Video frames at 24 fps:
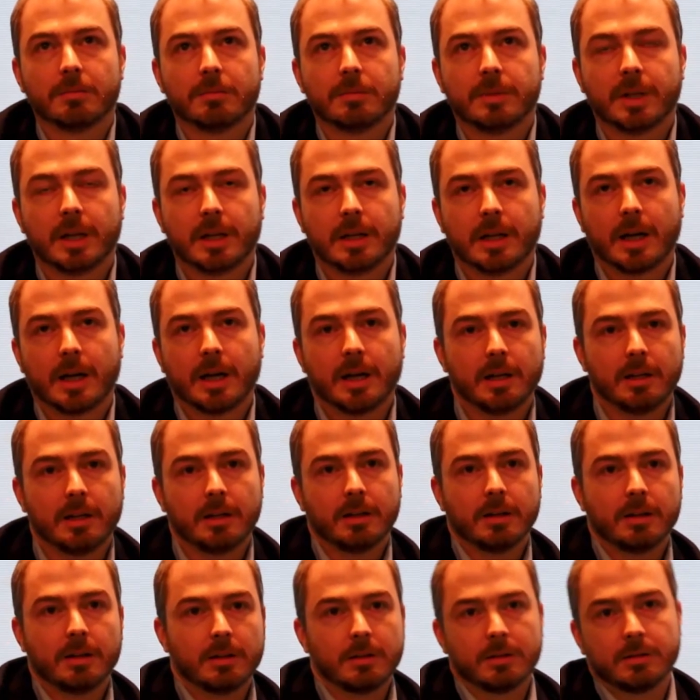Then I
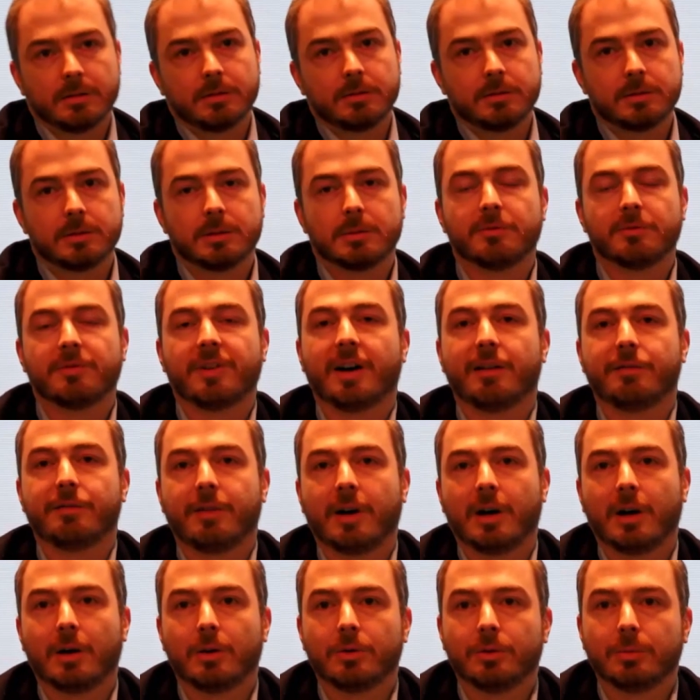
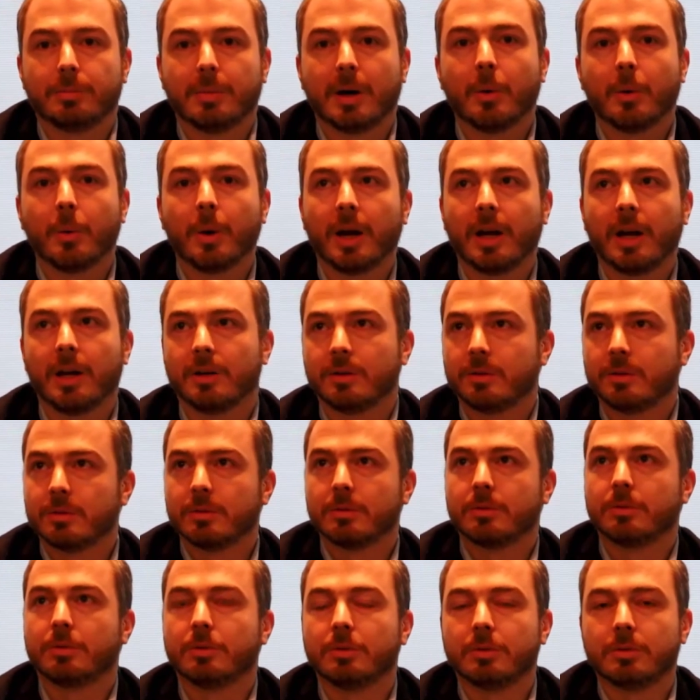found my way
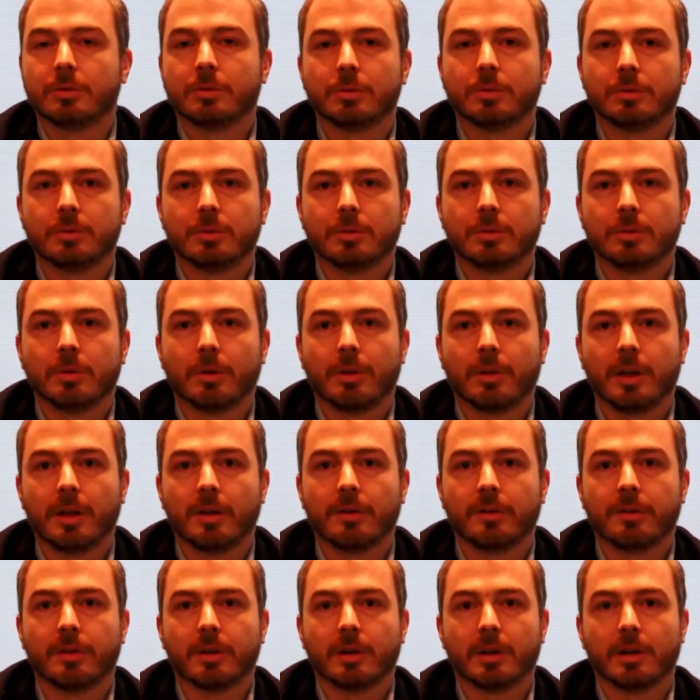to do
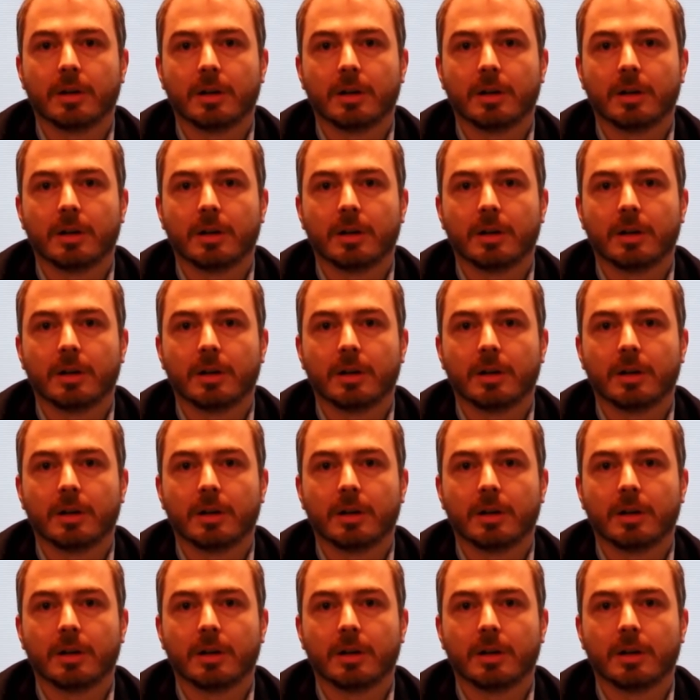things